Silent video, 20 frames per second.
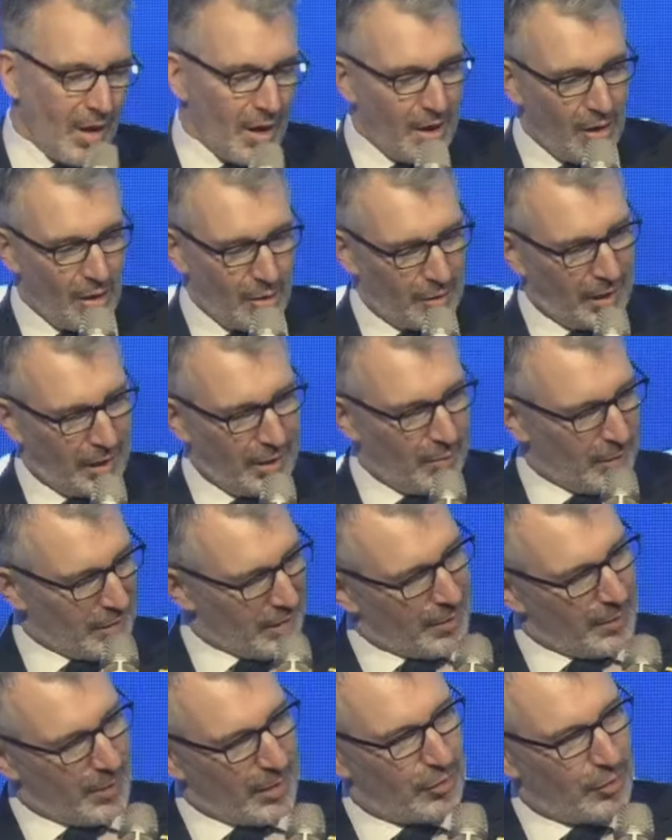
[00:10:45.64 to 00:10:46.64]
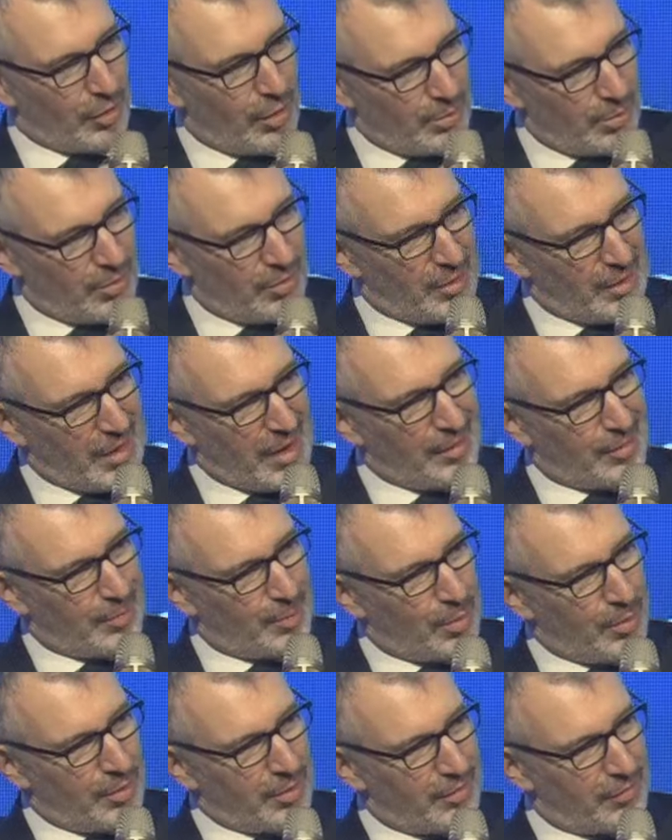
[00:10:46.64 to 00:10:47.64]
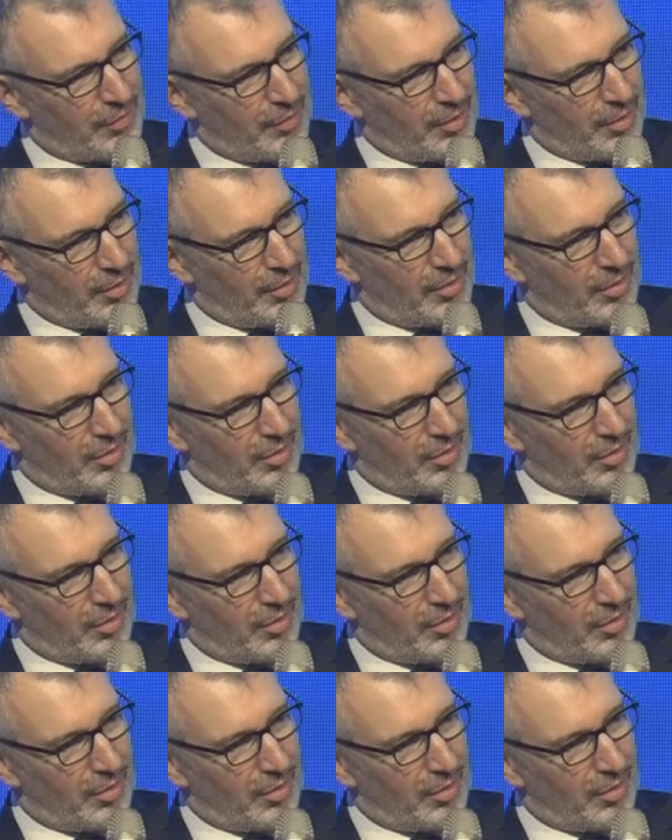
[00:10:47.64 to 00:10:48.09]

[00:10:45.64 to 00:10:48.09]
Okay, well, let me start with the last point first.